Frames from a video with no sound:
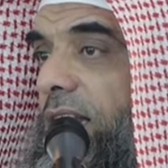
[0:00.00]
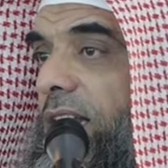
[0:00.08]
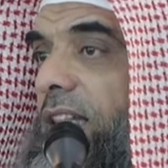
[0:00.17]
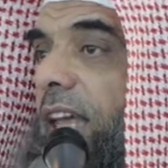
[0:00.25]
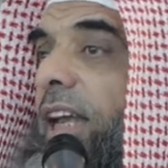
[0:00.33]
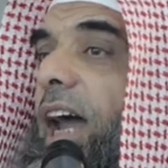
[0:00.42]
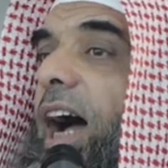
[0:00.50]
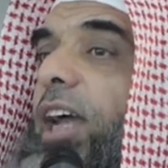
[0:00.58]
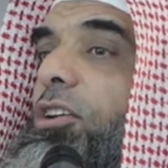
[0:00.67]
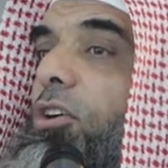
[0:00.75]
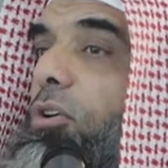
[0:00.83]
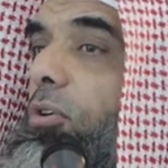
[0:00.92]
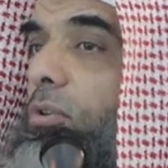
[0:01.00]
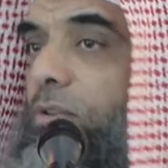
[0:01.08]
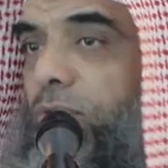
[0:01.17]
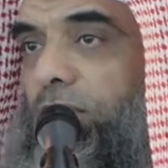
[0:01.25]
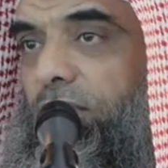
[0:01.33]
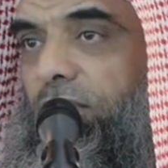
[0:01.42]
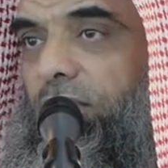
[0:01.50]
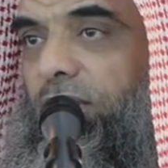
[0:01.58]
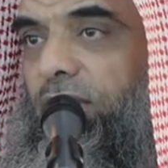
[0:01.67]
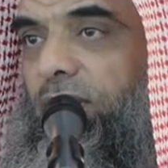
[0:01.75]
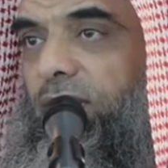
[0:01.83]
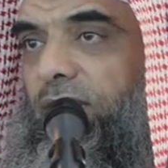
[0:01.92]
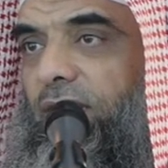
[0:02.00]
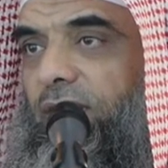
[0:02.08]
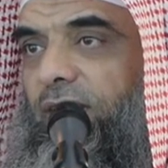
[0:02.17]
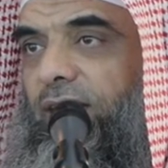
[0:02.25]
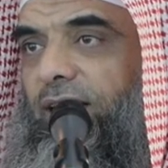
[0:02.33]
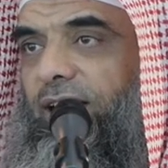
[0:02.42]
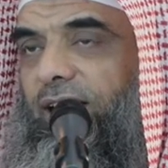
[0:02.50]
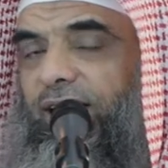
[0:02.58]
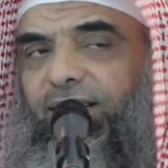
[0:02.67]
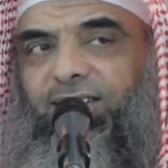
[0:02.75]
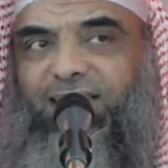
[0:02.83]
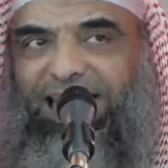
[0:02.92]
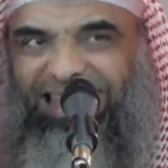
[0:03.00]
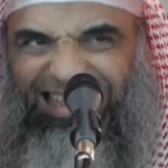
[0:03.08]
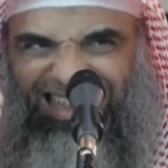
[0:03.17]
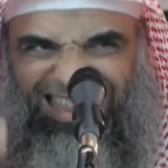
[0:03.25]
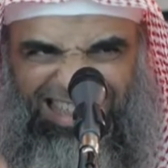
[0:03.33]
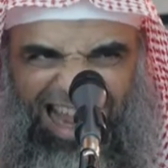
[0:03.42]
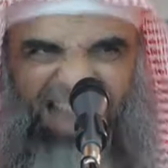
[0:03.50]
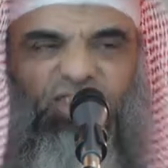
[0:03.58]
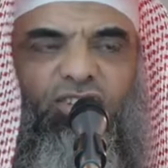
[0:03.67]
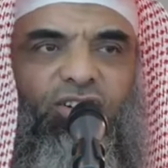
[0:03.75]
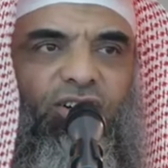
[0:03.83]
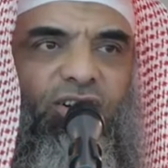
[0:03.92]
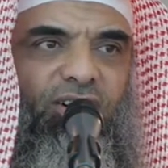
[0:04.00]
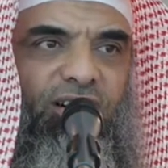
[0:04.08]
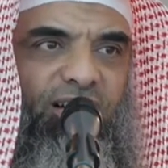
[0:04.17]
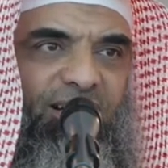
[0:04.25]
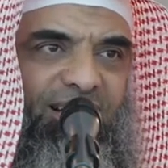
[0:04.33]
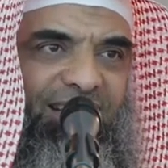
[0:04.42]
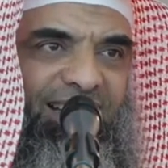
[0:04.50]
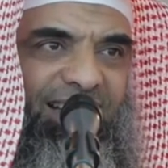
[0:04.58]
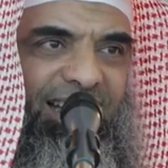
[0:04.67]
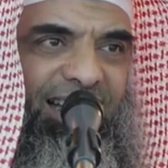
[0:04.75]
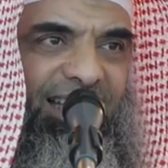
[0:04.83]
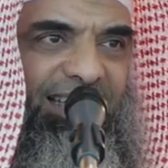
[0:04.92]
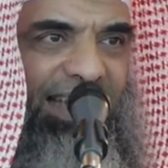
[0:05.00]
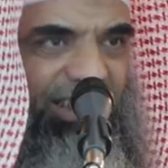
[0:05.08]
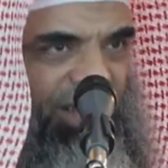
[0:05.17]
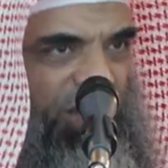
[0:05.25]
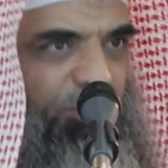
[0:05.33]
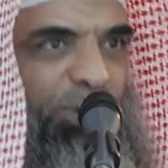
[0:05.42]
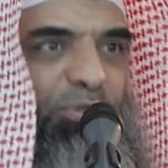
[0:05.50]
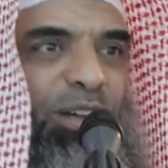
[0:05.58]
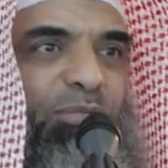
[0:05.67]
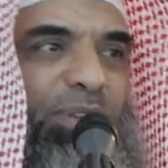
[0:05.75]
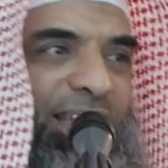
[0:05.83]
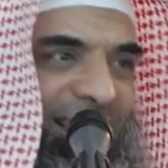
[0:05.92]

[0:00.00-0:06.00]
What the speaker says: then I know it is a disaster that just befell me.